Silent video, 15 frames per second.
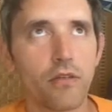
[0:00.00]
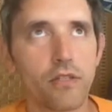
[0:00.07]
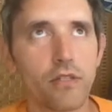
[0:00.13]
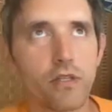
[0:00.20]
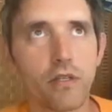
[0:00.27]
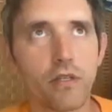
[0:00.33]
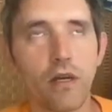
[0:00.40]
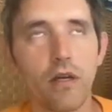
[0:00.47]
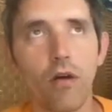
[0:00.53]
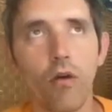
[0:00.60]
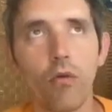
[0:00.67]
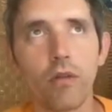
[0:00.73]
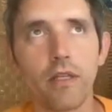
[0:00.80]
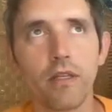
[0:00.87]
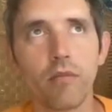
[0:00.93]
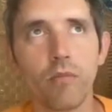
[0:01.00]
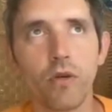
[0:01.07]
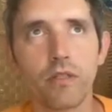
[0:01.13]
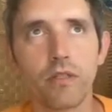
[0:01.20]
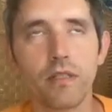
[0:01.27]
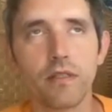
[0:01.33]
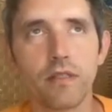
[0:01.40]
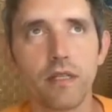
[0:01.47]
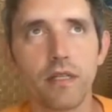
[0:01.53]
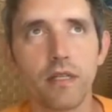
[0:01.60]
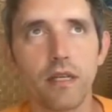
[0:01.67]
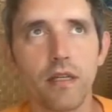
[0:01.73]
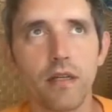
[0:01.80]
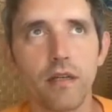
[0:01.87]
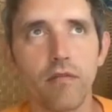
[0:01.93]
there's just only the multisig
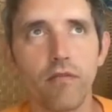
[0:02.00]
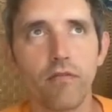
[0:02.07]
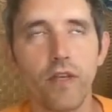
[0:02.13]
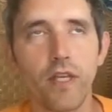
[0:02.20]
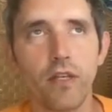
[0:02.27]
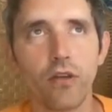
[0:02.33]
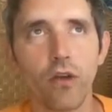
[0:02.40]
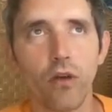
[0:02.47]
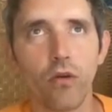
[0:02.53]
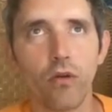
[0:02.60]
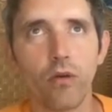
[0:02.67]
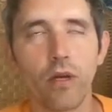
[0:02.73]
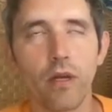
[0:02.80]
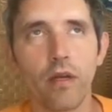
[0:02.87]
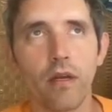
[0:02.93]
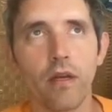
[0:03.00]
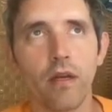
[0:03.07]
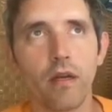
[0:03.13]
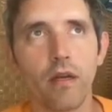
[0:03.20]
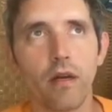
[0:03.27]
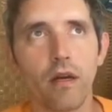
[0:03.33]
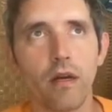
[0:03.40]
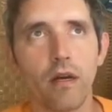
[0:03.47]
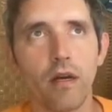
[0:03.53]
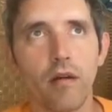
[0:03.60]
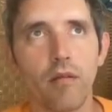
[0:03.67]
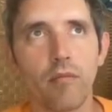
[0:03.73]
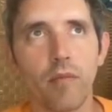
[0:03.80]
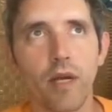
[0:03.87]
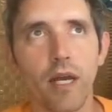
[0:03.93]
can veto,
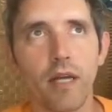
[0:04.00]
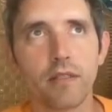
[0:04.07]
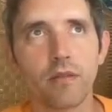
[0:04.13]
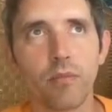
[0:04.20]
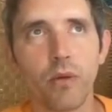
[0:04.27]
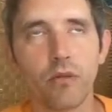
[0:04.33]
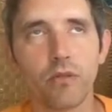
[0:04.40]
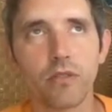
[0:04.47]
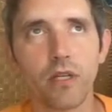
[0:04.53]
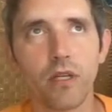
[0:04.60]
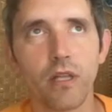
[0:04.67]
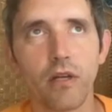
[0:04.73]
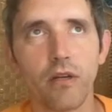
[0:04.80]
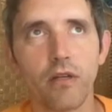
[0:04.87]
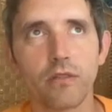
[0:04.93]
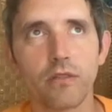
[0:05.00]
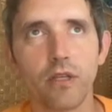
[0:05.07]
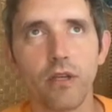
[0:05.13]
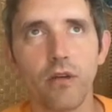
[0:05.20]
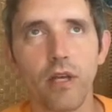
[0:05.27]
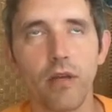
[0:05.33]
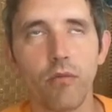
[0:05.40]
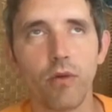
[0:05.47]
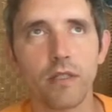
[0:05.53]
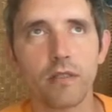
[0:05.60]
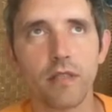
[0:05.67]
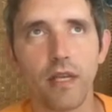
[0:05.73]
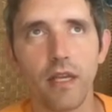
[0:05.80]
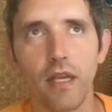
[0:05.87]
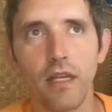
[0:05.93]
as opposed to CLRFUND, where
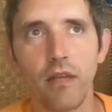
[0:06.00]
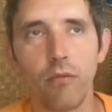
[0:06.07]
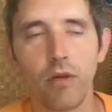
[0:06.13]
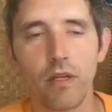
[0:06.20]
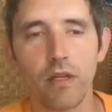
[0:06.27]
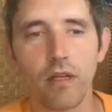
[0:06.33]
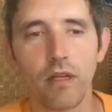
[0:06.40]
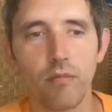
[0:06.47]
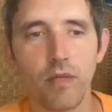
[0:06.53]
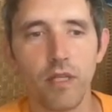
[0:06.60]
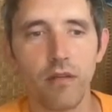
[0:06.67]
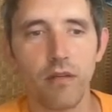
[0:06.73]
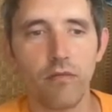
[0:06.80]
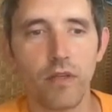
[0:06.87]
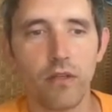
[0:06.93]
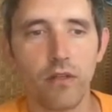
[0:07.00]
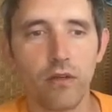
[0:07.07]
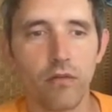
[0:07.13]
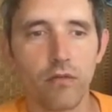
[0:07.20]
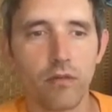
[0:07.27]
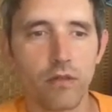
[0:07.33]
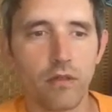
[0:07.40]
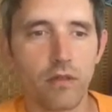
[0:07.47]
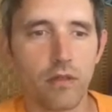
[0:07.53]
it's like anyone can come in and veto?